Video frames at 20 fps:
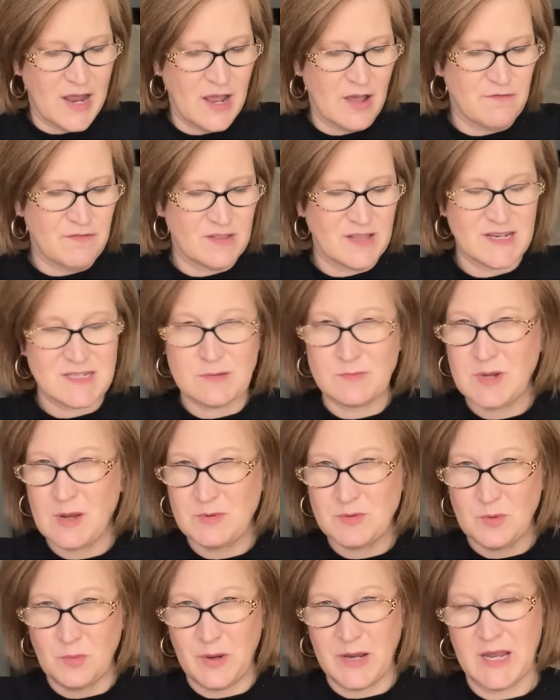I feel like
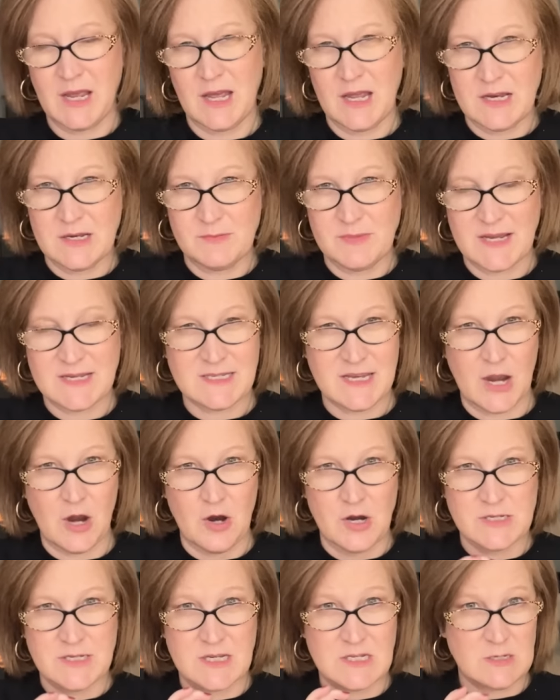sometimes when we get
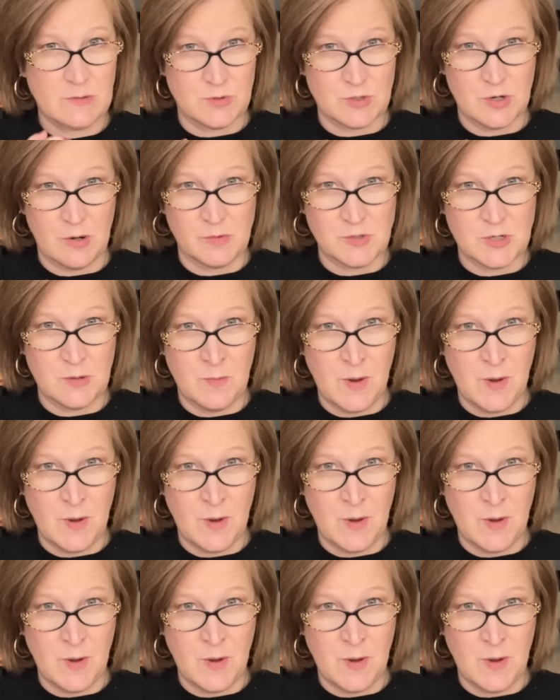mascaras in subscription